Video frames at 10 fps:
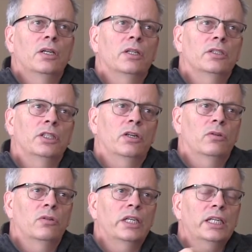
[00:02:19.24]

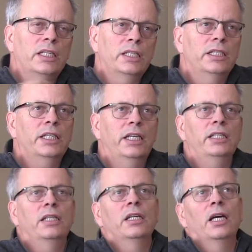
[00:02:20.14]

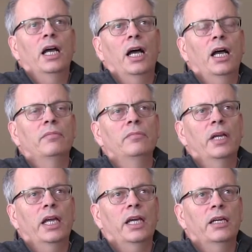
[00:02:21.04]
healing
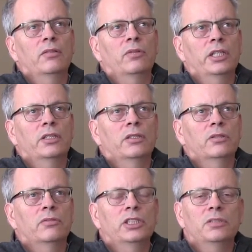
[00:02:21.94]
with
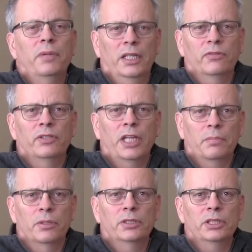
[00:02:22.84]
respect for
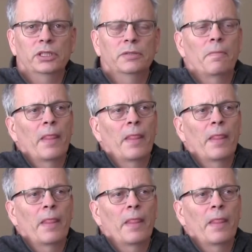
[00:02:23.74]
that person